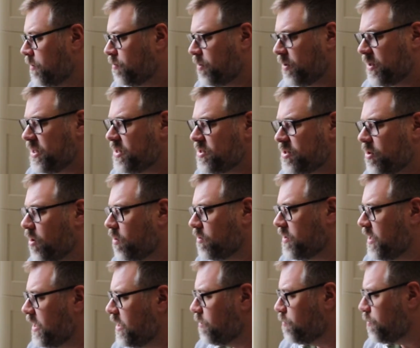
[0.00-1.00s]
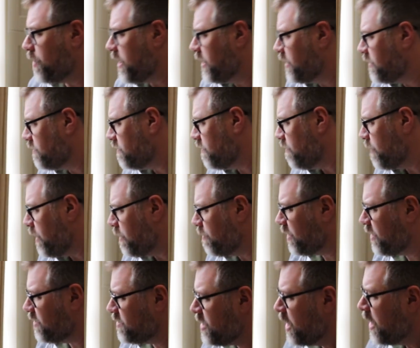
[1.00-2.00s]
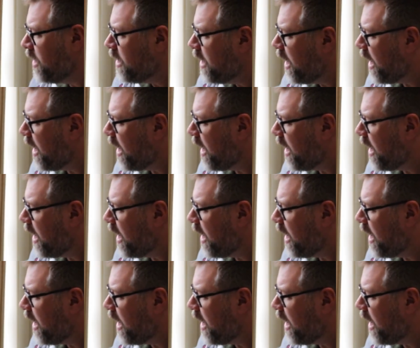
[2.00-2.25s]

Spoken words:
But these are not deal breakers for me, because